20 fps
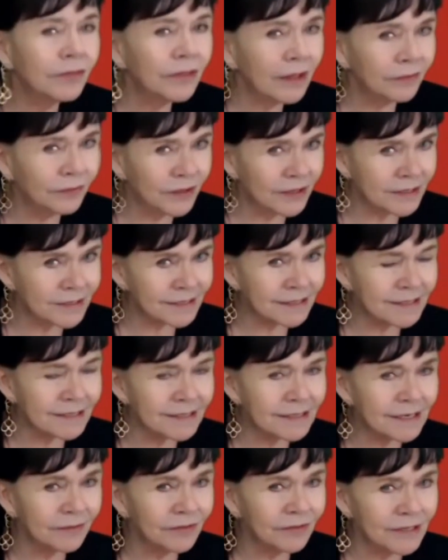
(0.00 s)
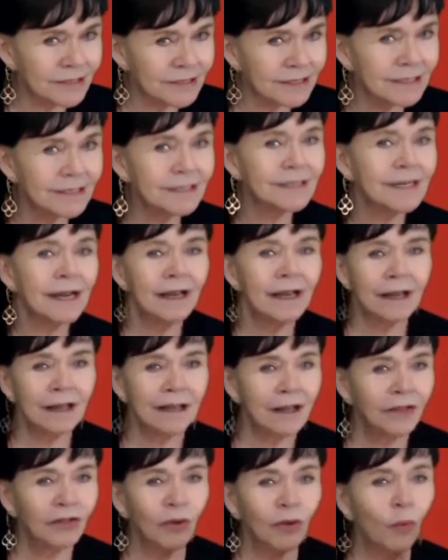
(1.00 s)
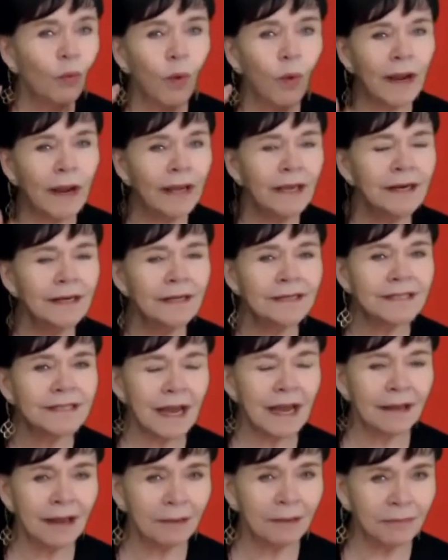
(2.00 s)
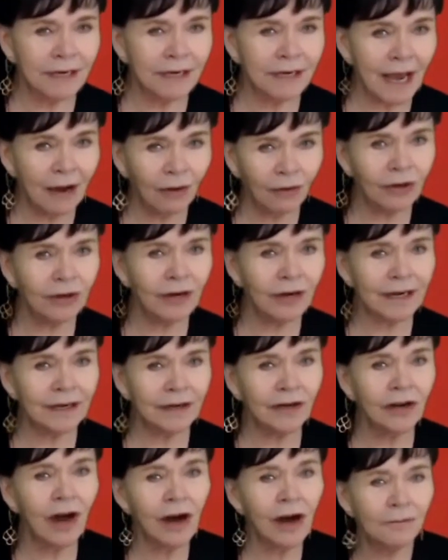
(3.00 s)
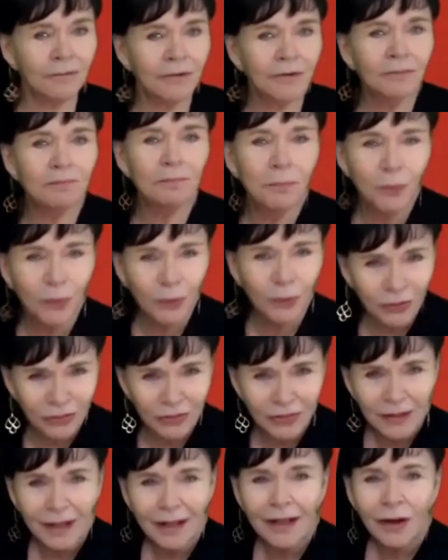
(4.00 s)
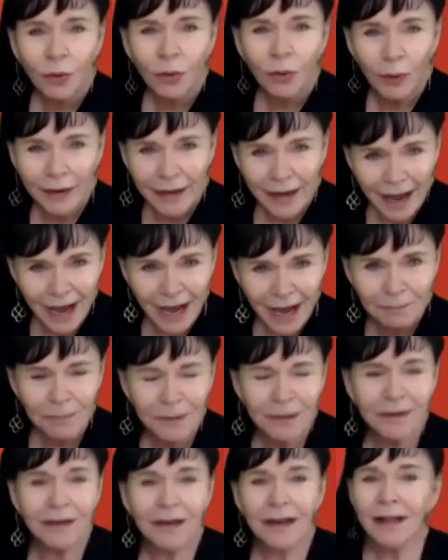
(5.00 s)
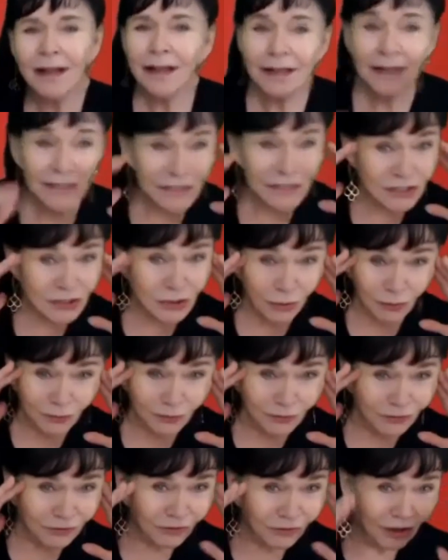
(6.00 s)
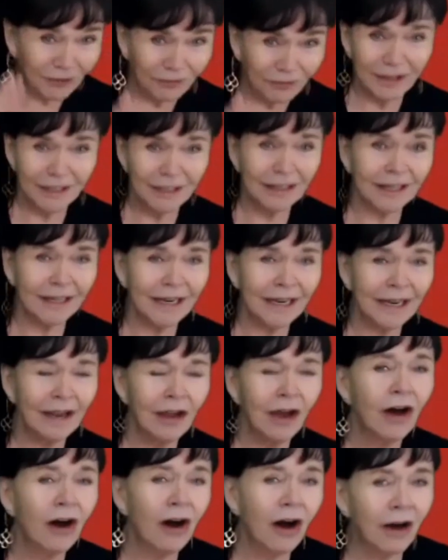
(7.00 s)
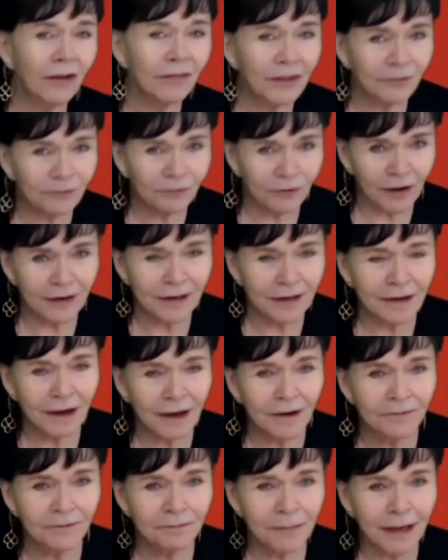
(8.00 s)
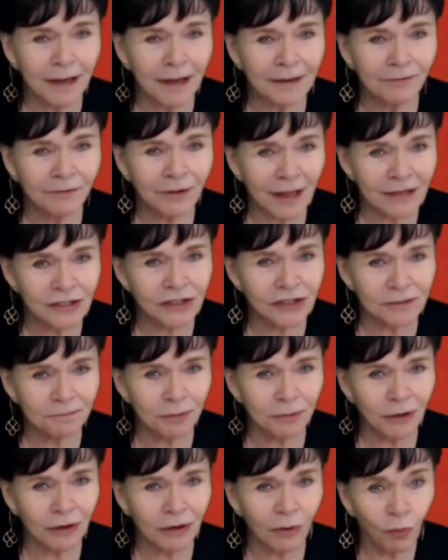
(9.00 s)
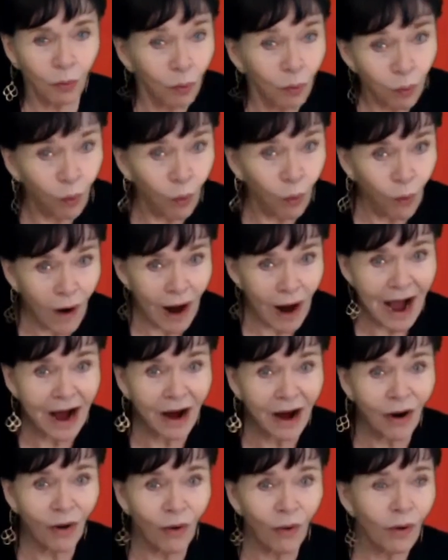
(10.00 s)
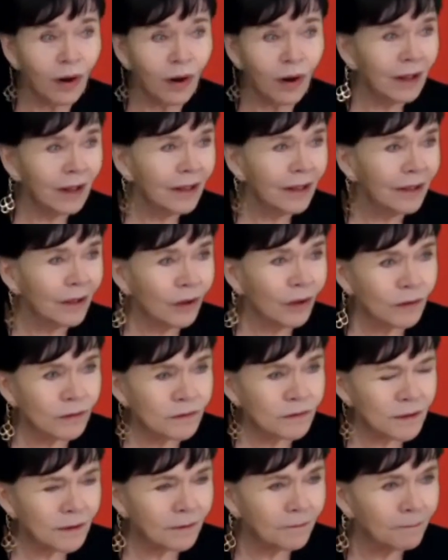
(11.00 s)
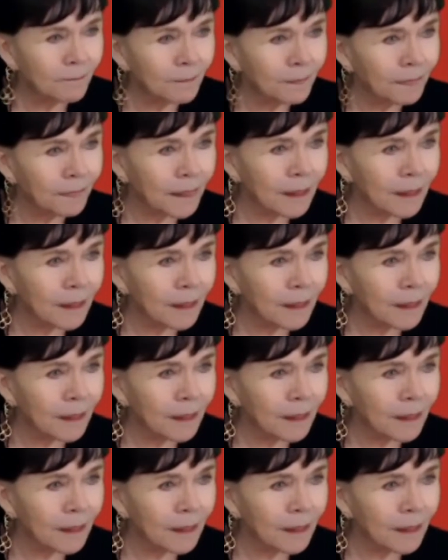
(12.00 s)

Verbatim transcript: this is this is the way it is. I, I mean, how could I not put what happened so vividly on the front of my flagship book? Wow! You know how many people didn't want to put